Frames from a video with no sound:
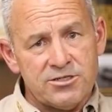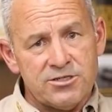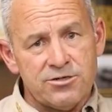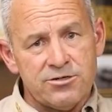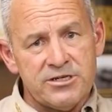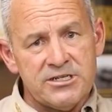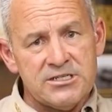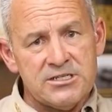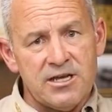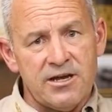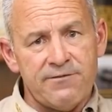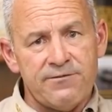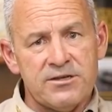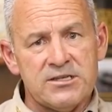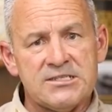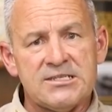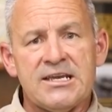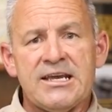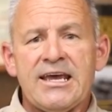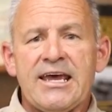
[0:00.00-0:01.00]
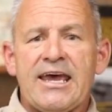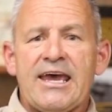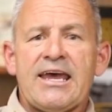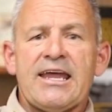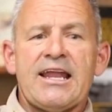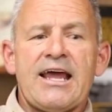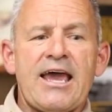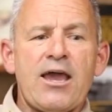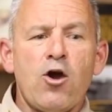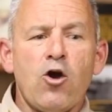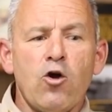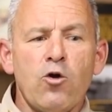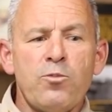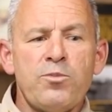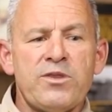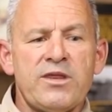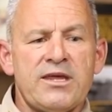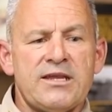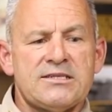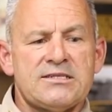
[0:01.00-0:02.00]
attorney's office, and I
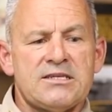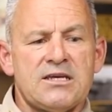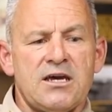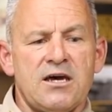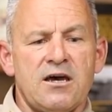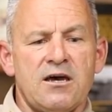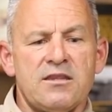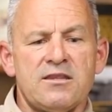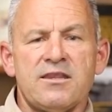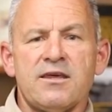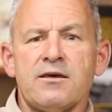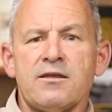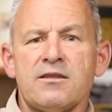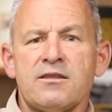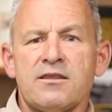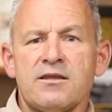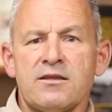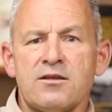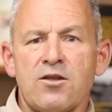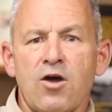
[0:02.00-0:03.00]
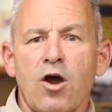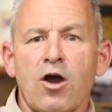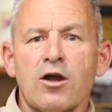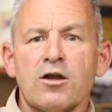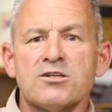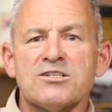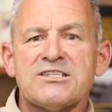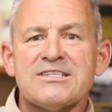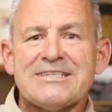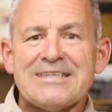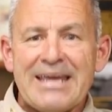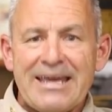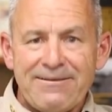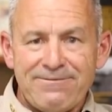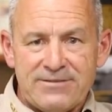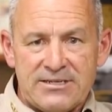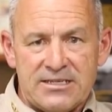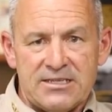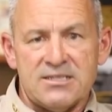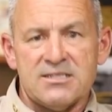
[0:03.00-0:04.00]
hope that that our
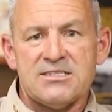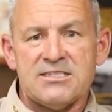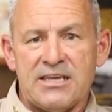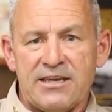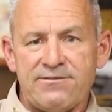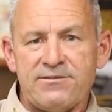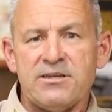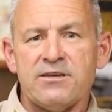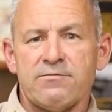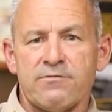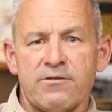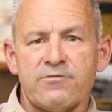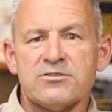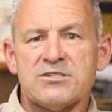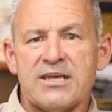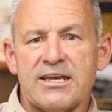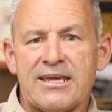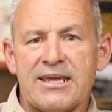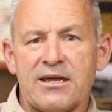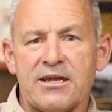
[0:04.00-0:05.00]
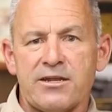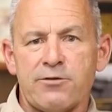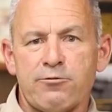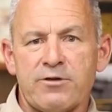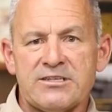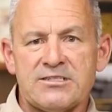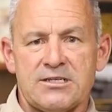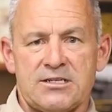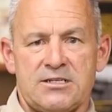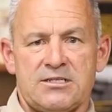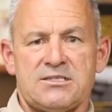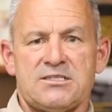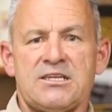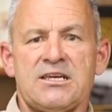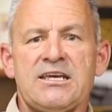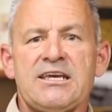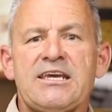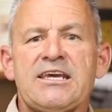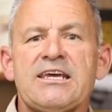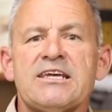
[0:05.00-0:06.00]
safety, the safety of Riverside County residents,
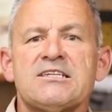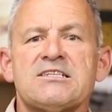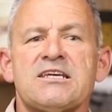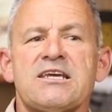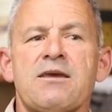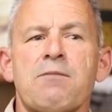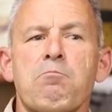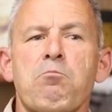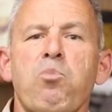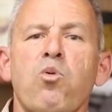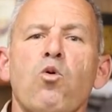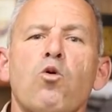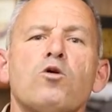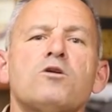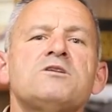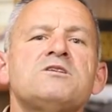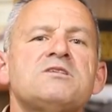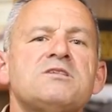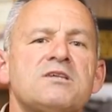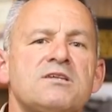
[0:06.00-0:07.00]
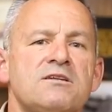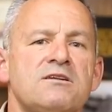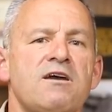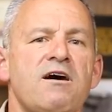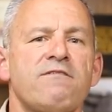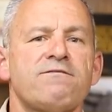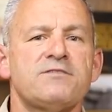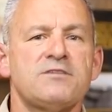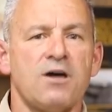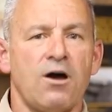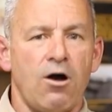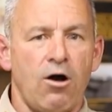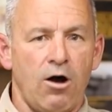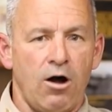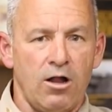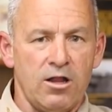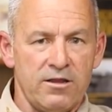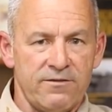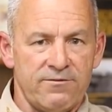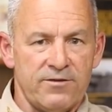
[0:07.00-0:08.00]
is important enough to
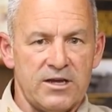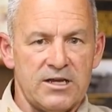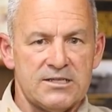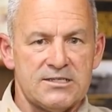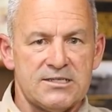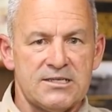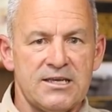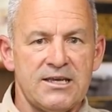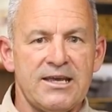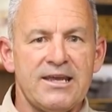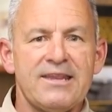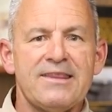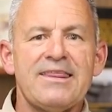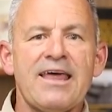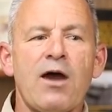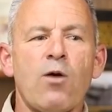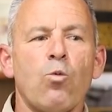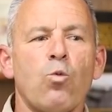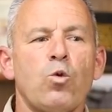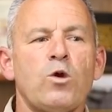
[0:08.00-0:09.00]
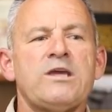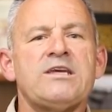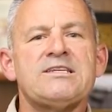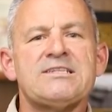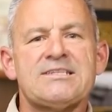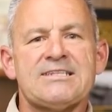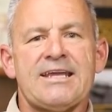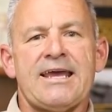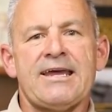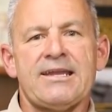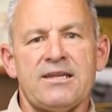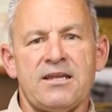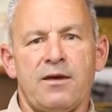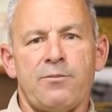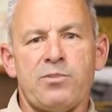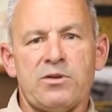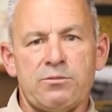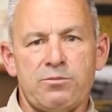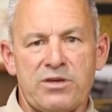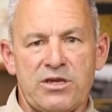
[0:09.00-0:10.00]
all of us that we stand
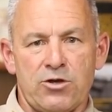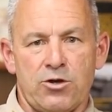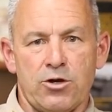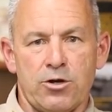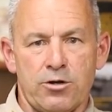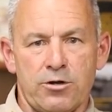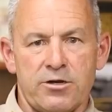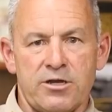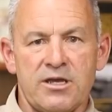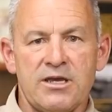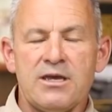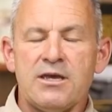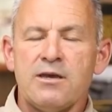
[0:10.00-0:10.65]
up and be heard.